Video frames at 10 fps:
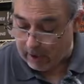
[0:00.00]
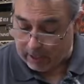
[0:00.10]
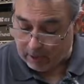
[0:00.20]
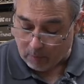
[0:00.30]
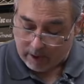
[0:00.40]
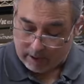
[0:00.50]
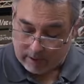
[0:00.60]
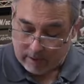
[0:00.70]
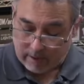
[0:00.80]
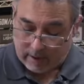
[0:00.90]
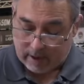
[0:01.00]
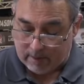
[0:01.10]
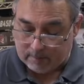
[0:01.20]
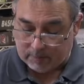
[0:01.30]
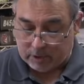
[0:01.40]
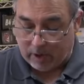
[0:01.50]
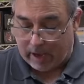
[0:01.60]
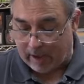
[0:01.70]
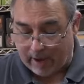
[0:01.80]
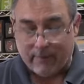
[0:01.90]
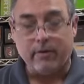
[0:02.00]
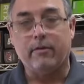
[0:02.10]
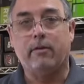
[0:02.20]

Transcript: Anyway, having